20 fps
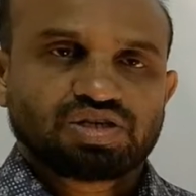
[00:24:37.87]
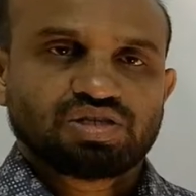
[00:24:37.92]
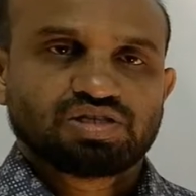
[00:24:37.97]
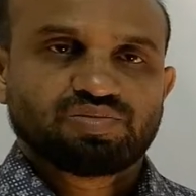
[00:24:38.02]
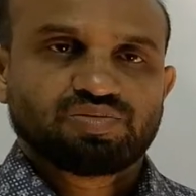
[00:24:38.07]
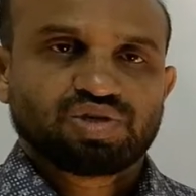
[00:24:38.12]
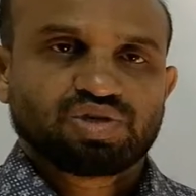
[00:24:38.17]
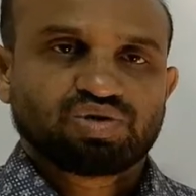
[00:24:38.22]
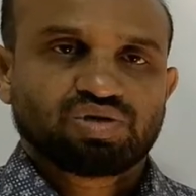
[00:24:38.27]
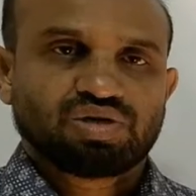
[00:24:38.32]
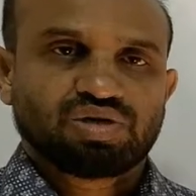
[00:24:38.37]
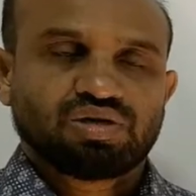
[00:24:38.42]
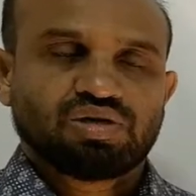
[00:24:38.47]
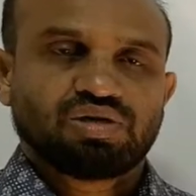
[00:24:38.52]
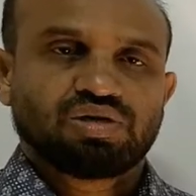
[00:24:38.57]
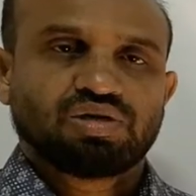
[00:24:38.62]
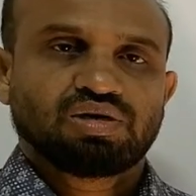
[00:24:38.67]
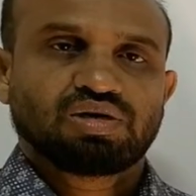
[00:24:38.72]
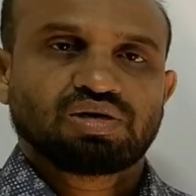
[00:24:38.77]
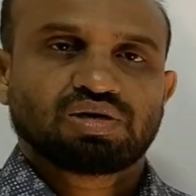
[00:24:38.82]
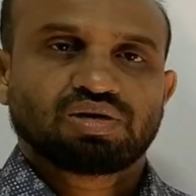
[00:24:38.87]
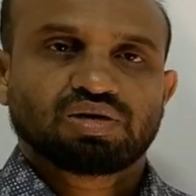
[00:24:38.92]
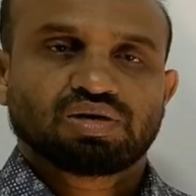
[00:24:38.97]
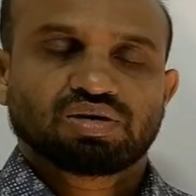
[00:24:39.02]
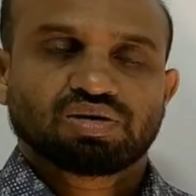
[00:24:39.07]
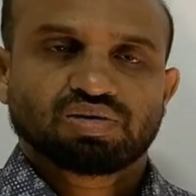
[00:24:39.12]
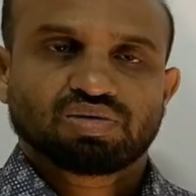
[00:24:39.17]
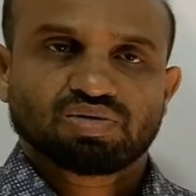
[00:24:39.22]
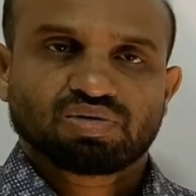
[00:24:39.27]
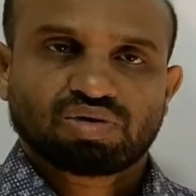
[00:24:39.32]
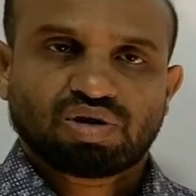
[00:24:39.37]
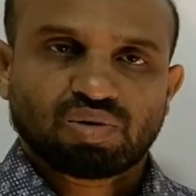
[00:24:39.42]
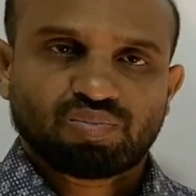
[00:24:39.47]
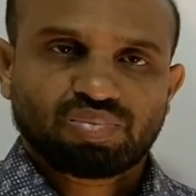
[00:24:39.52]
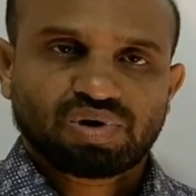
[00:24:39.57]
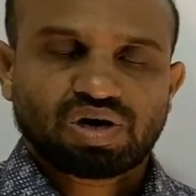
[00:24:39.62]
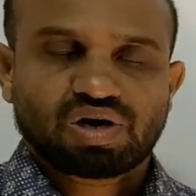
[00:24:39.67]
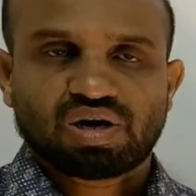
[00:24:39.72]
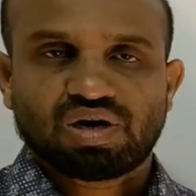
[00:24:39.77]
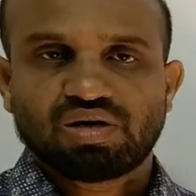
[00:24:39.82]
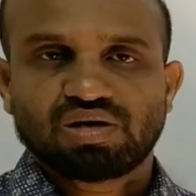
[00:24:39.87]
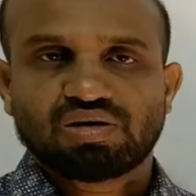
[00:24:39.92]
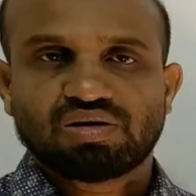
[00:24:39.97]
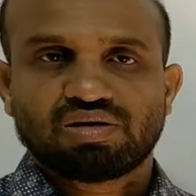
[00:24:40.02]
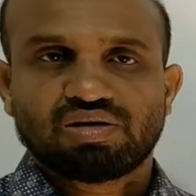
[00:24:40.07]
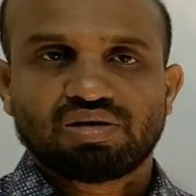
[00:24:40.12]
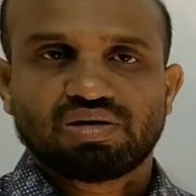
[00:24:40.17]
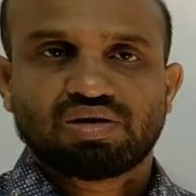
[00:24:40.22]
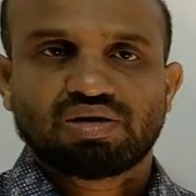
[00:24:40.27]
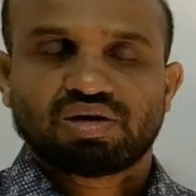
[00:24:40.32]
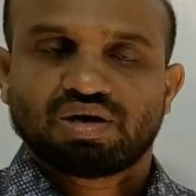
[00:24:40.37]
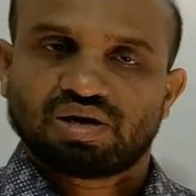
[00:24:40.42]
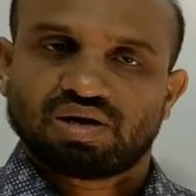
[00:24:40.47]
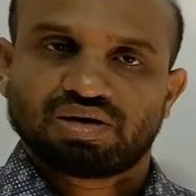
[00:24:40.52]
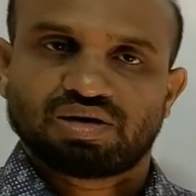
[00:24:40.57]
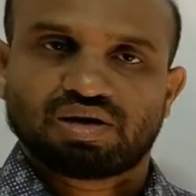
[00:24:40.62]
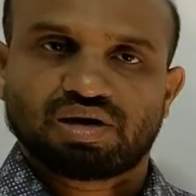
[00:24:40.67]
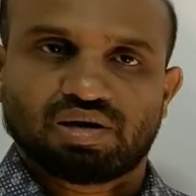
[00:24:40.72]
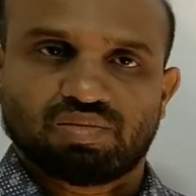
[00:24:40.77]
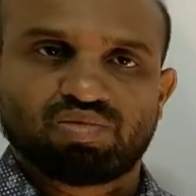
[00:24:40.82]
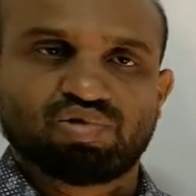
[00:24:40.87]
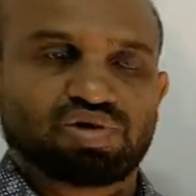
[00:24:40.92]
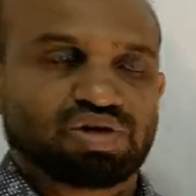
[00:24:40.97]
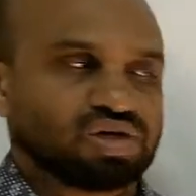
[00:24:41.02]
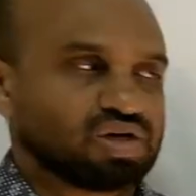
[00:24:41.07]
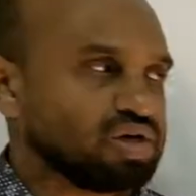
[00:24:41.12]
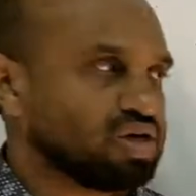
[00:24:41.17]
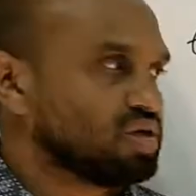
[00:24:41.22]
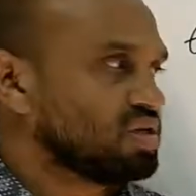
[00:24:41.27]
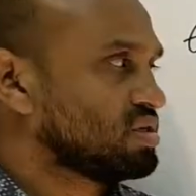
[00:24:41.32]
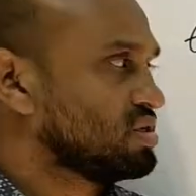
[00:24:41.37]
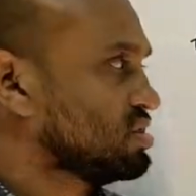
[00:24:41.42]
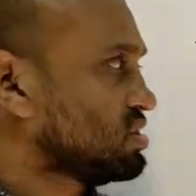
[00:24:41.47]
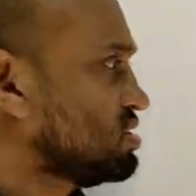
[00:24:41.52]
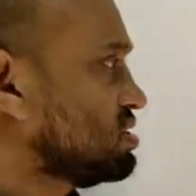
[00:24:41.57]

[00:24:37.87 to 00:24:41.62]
is between copper ion and ammonia.